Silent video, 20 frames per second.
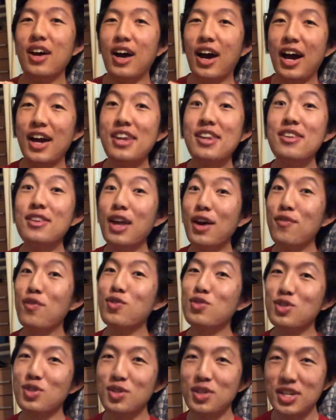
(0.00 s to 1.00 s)
I never
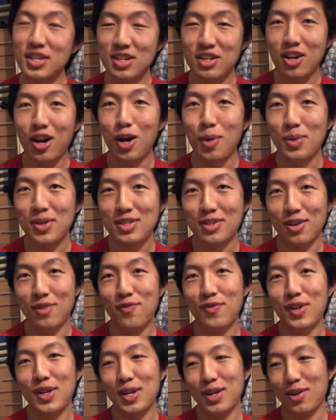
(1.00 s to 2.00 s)
delete comments on
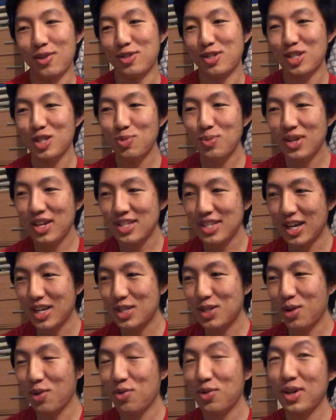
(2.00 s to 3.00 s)
videos, just because I
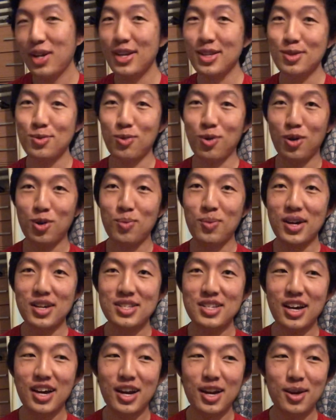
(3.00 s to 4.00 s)
don't think it's worth my
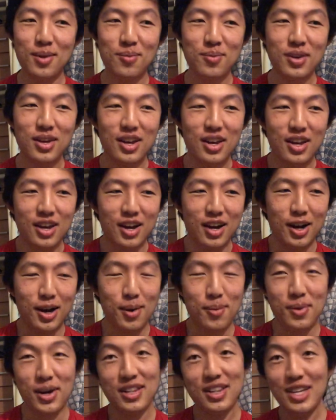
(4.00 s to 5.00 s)
time.
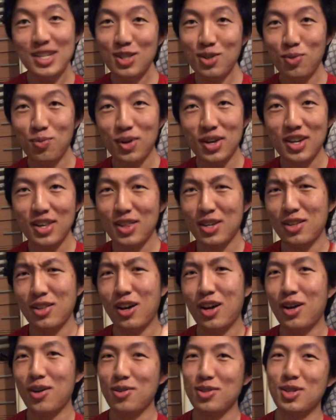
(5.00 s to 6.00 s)
Unless they're breaking the
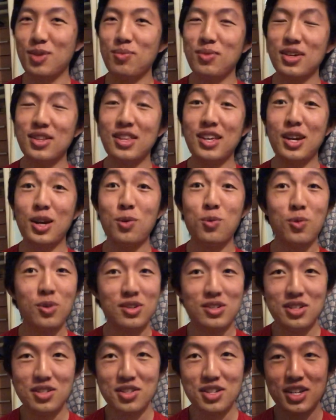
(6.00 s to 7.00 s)
law or something, then I
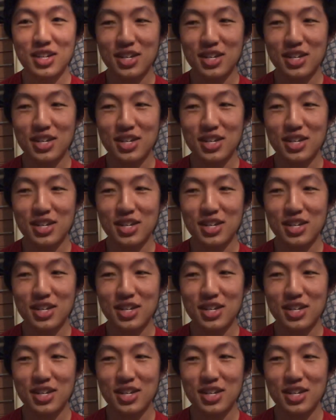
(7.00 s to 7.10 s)
would delete